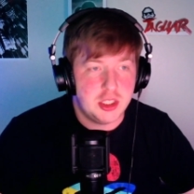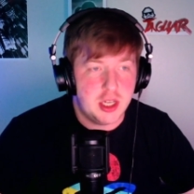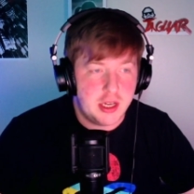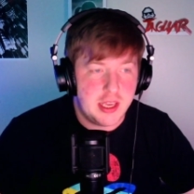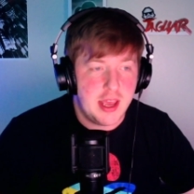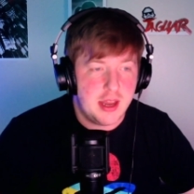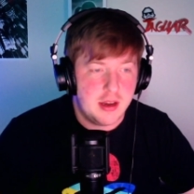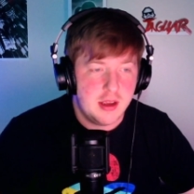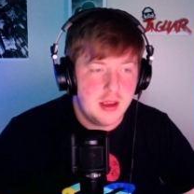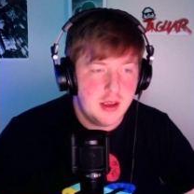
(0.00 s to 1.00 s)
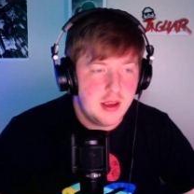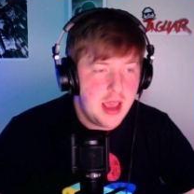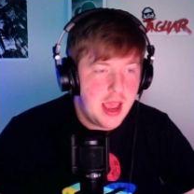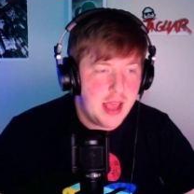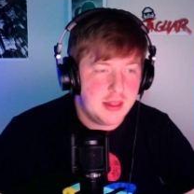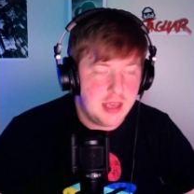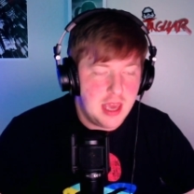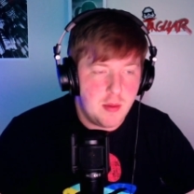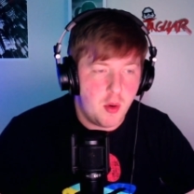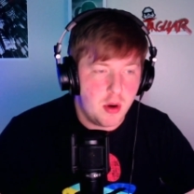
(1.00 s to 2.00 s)
again at the Game
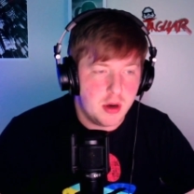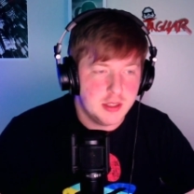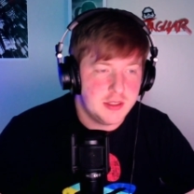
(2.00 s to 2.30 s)
Awards.